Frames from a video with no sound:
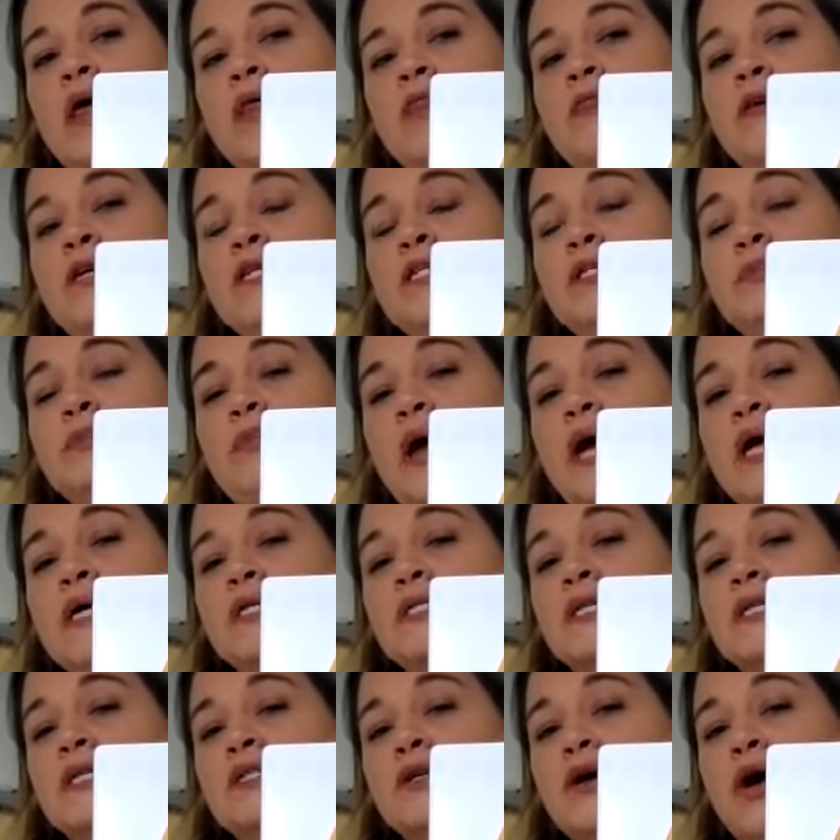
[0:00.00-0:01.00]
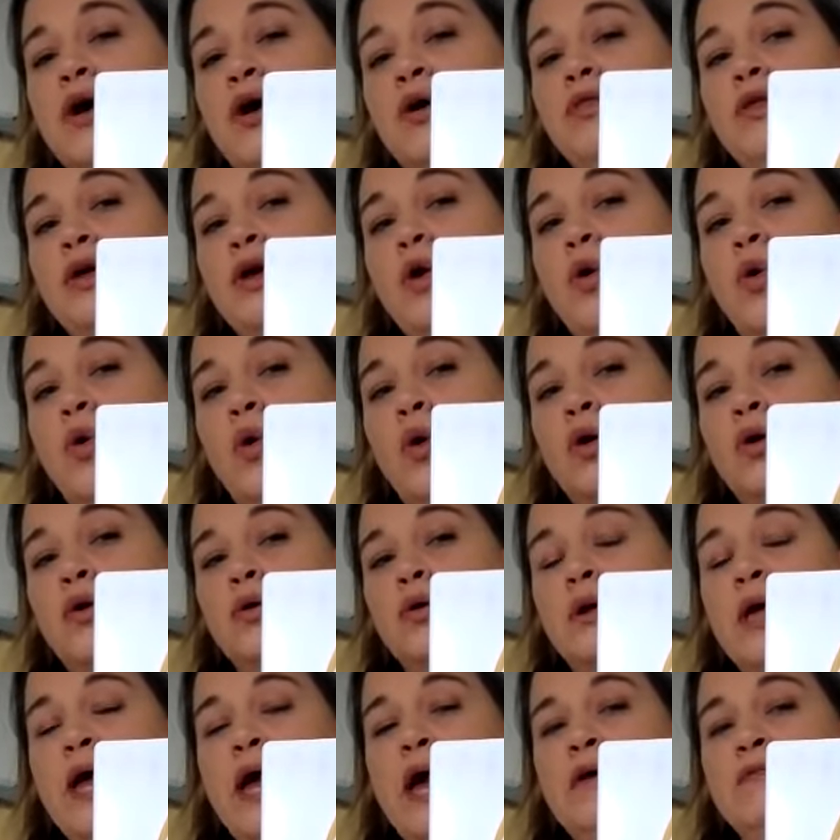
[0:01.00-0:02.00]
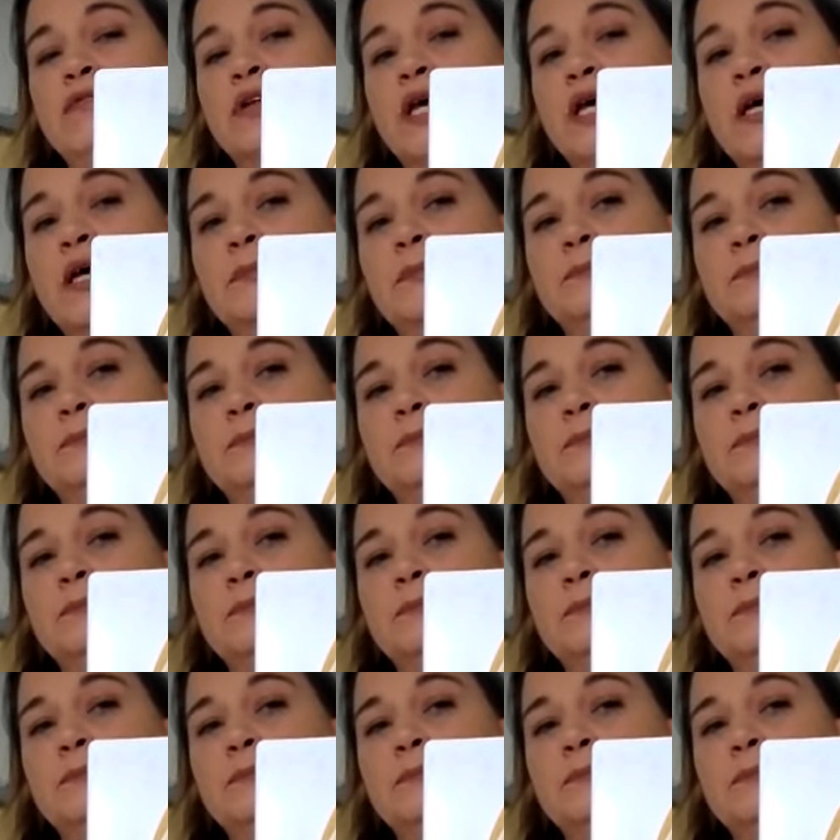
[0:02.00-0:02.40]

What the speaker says: This space is called the oral cavity.